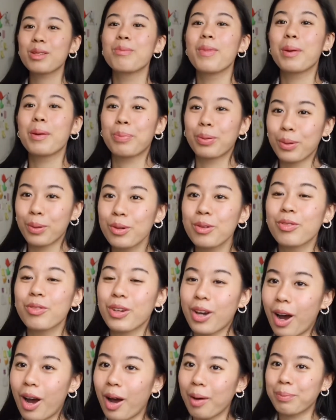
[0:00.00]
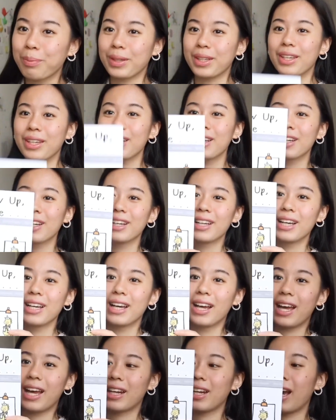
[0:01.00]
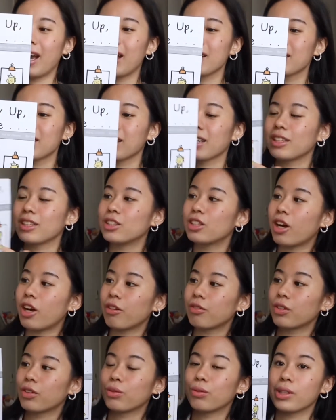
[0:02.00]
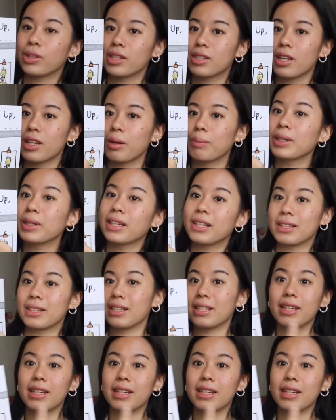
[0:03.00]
my proof copy, and it has like a not for resale because it